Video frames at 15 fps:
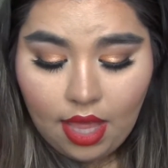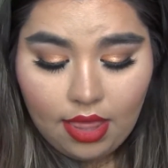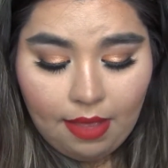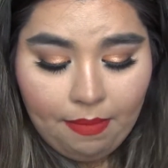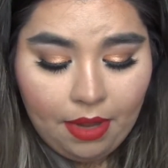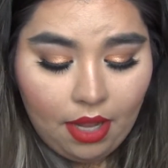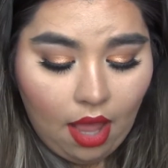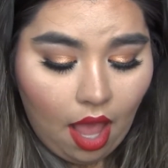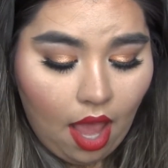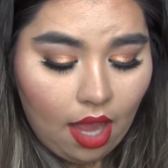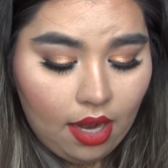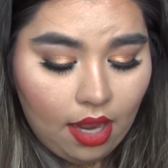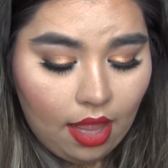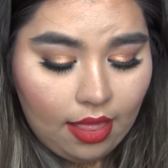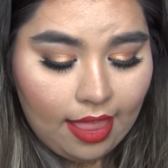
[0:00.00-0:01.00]
The
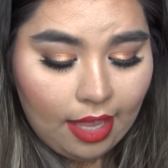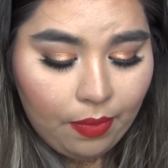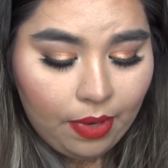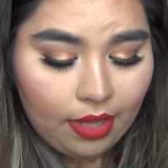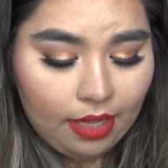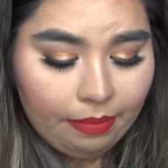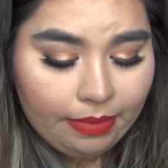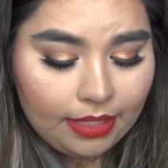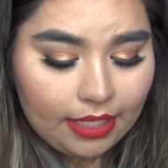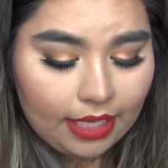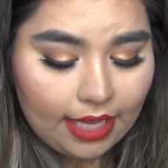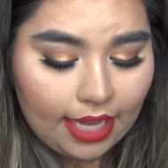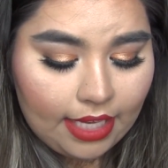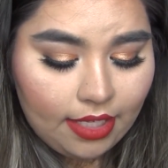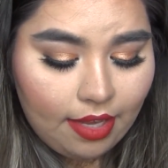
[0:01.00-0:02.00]
Milan liquid
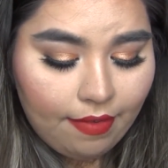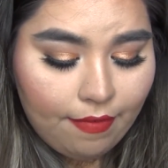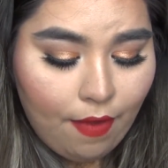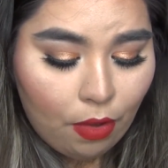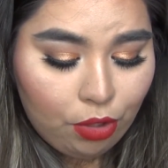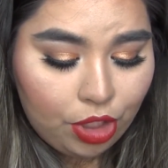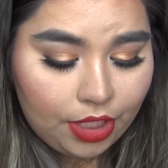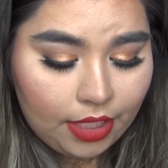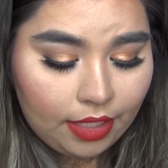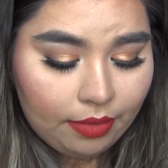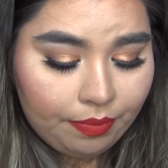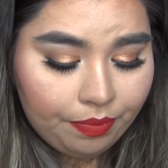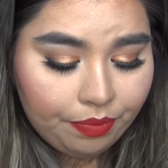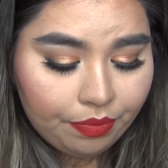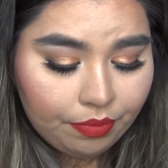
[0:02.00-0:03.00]
lipstick in Devotion.